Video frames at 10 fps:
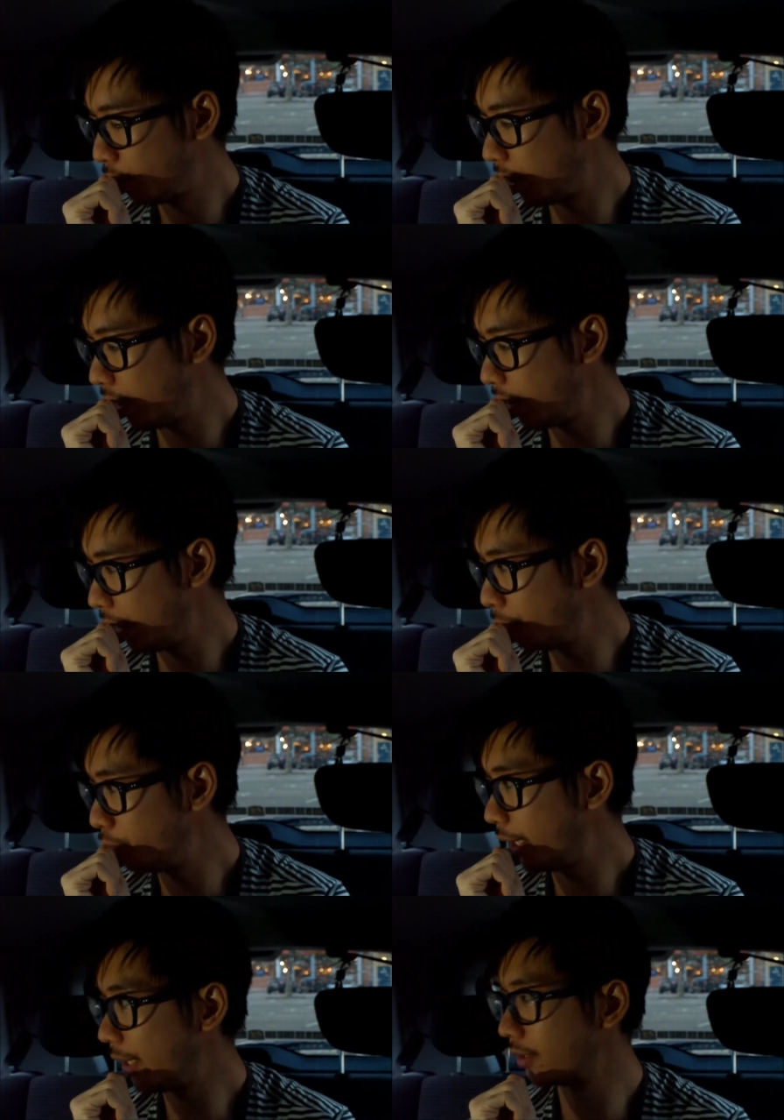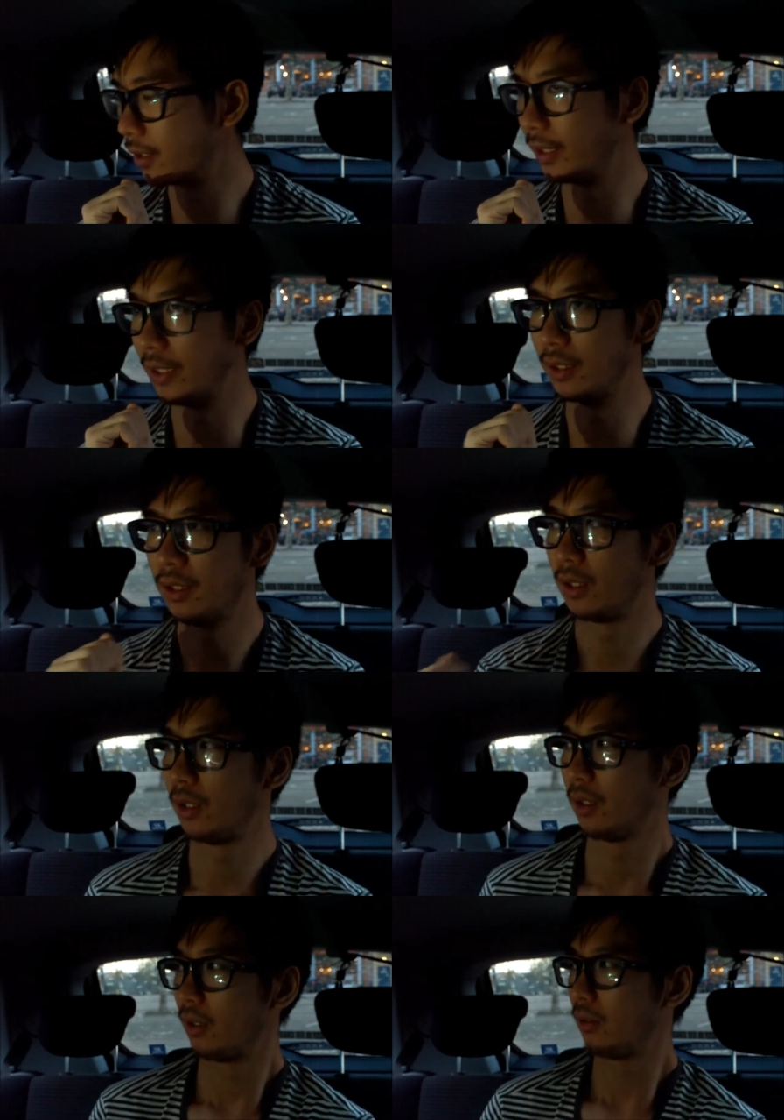where in reality,
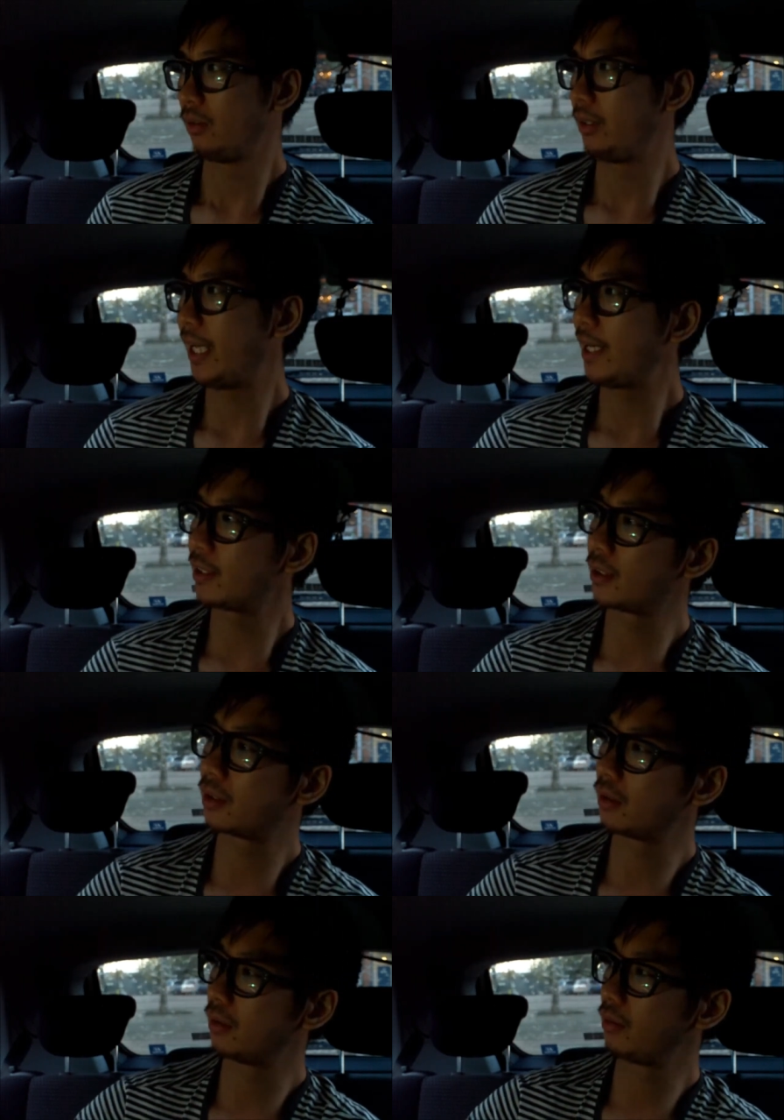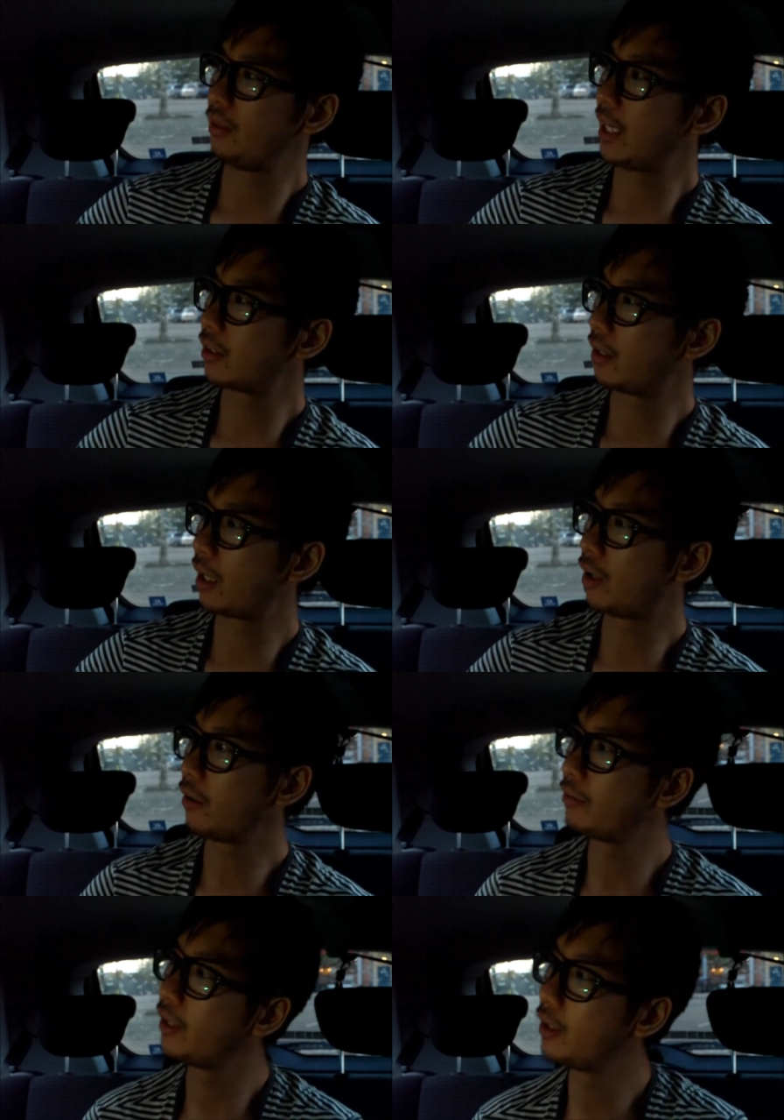yes, yes, that
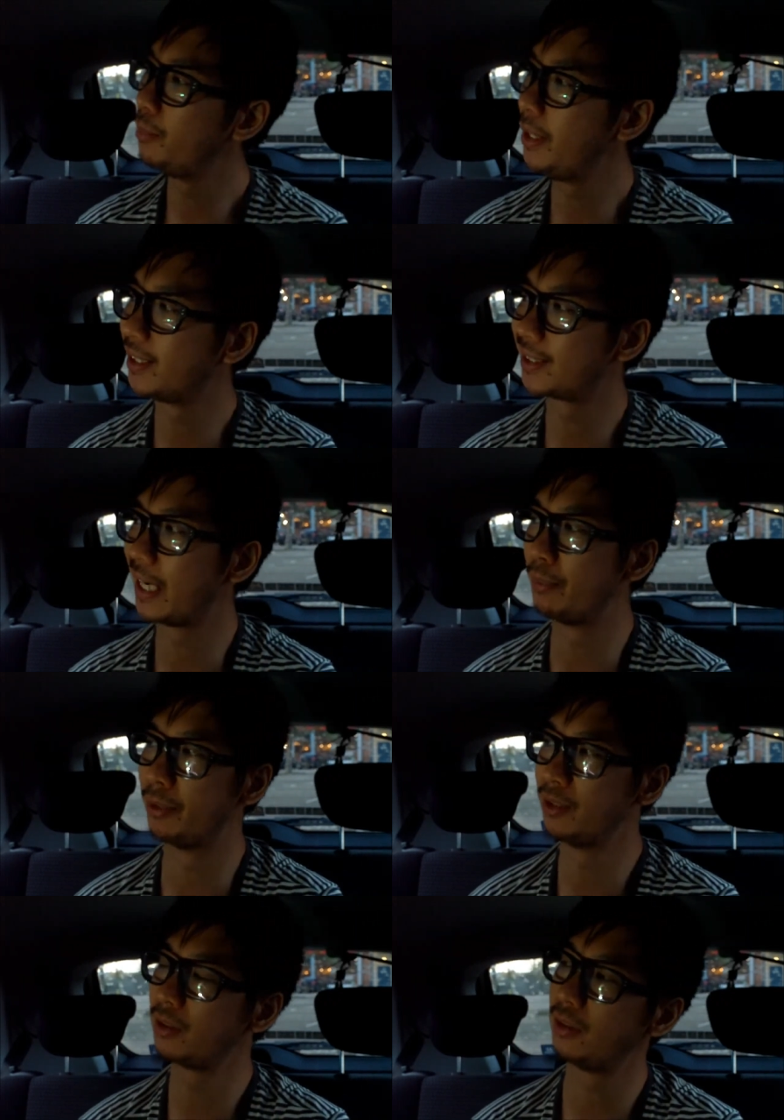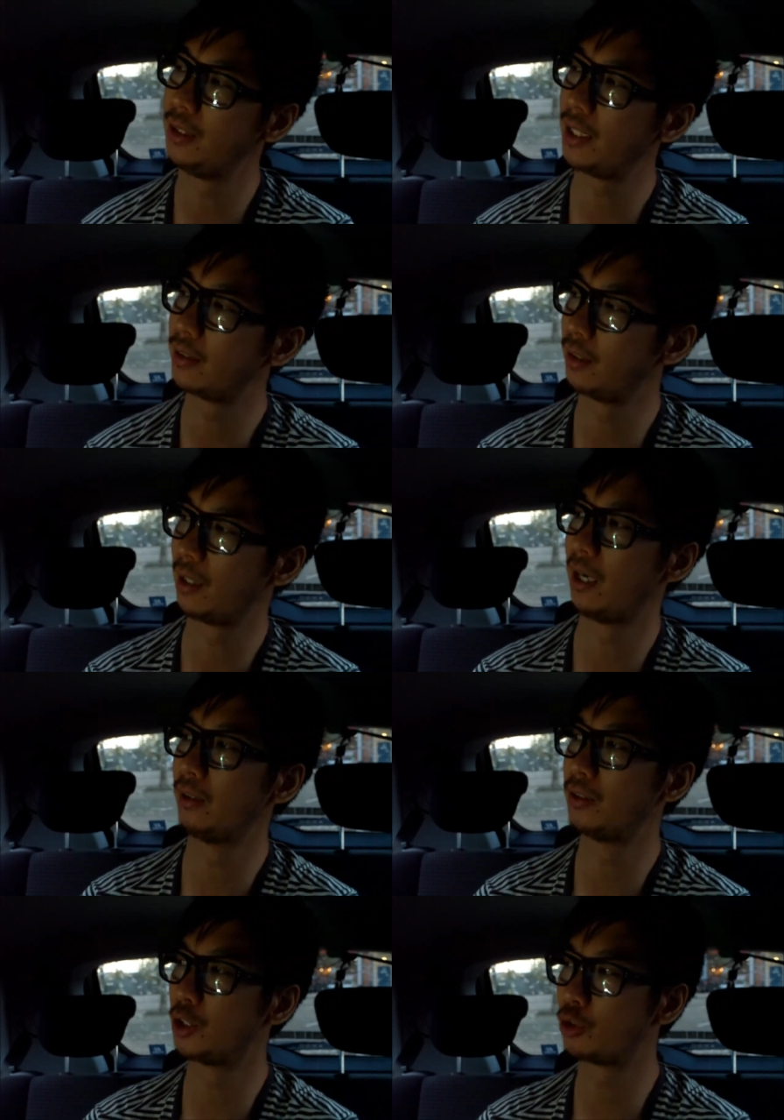kind of thing could be escapist. Yes, it
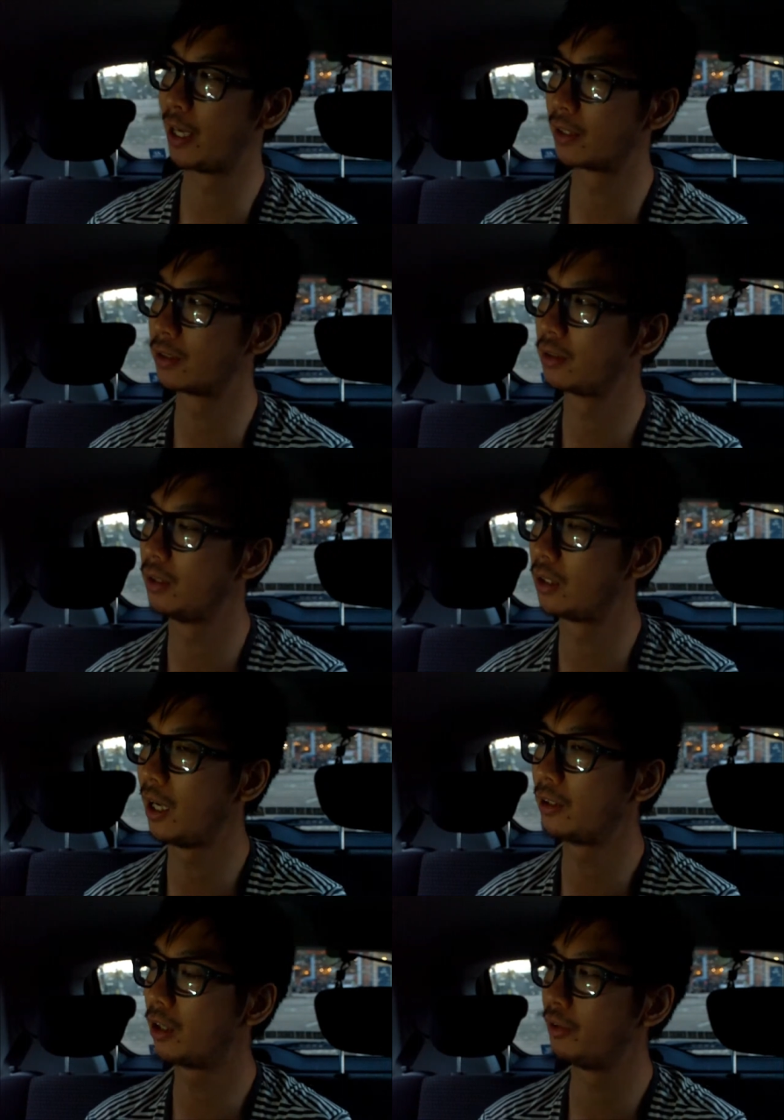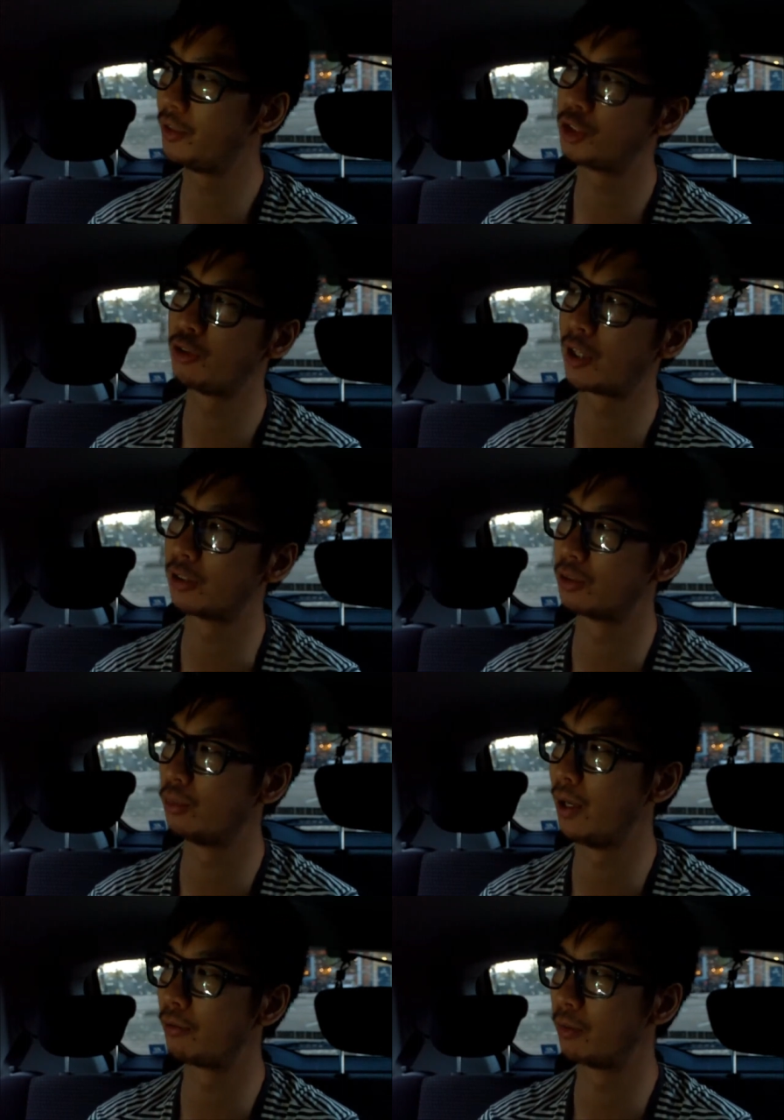can detract, it can kind of distract us
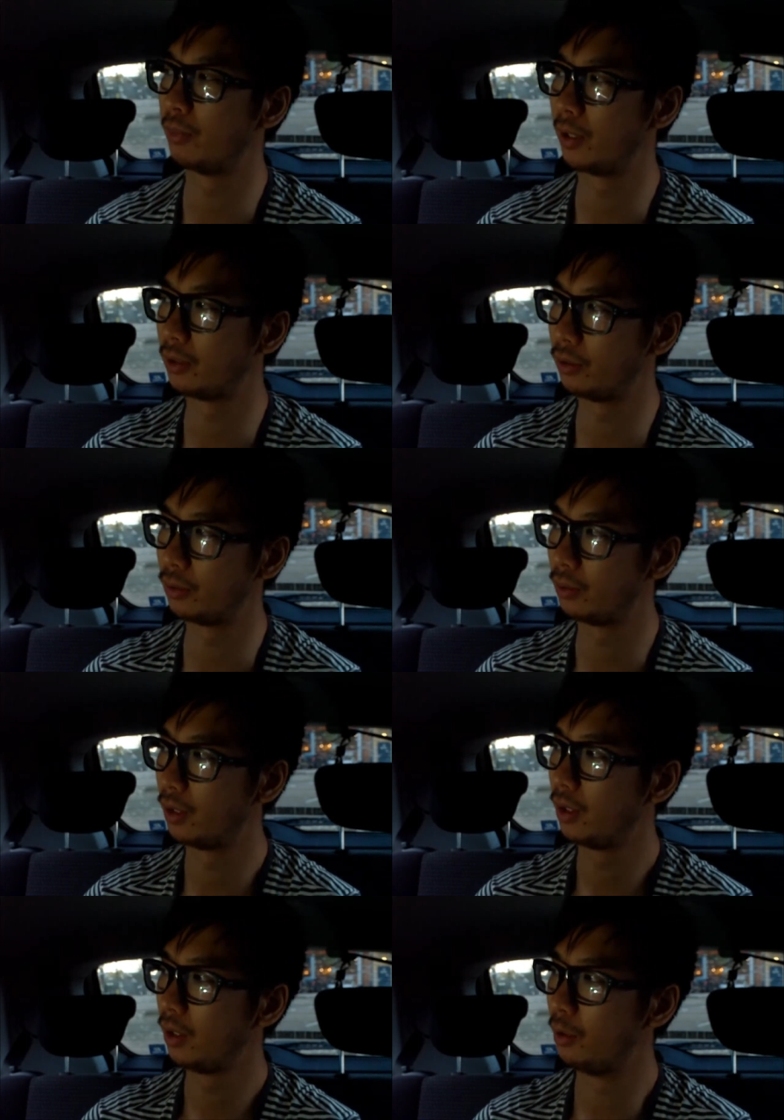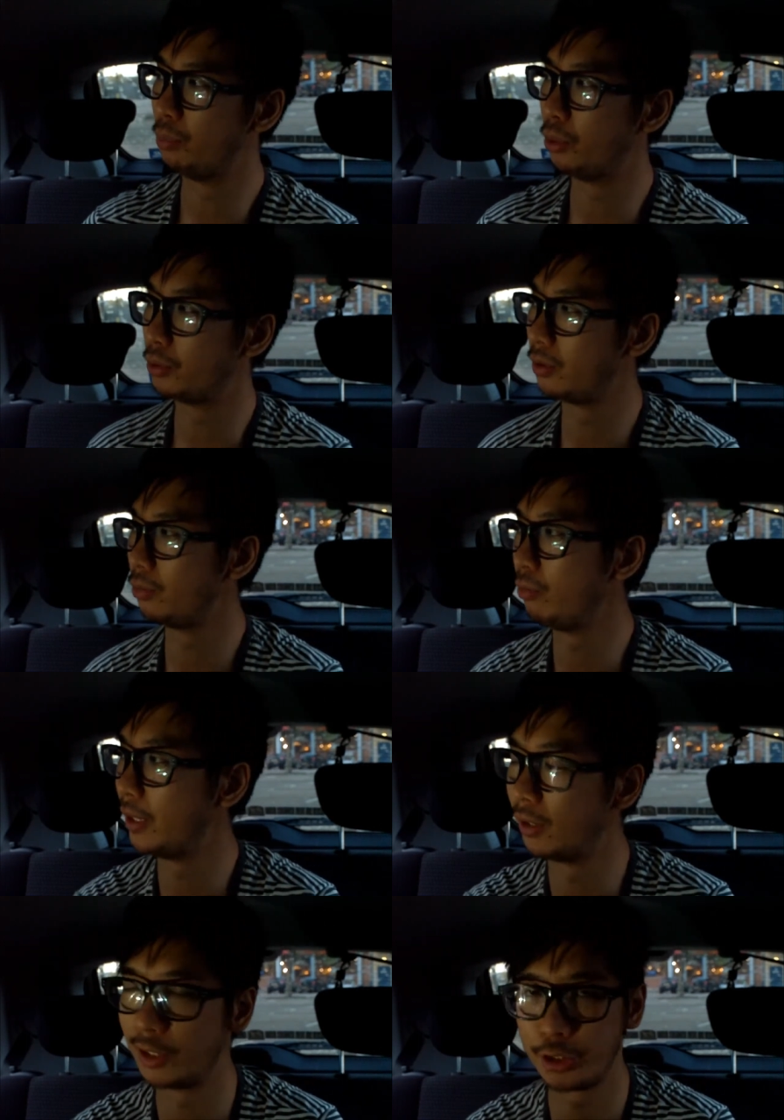away from like you know important
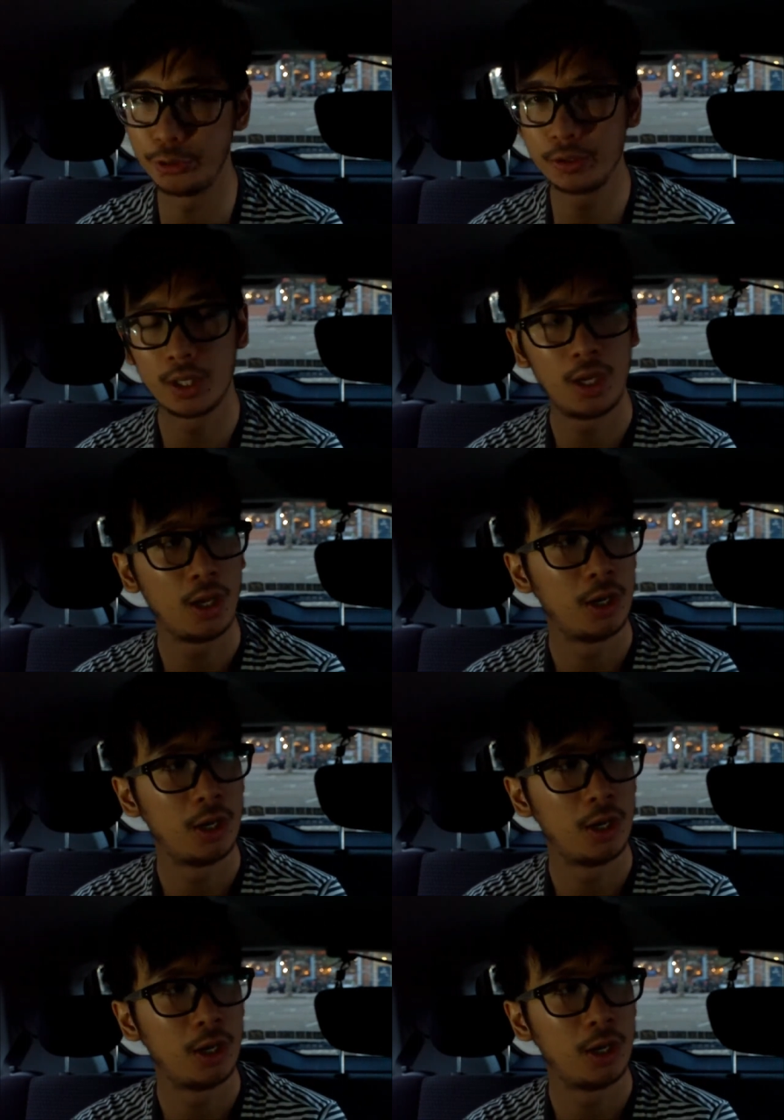real issues.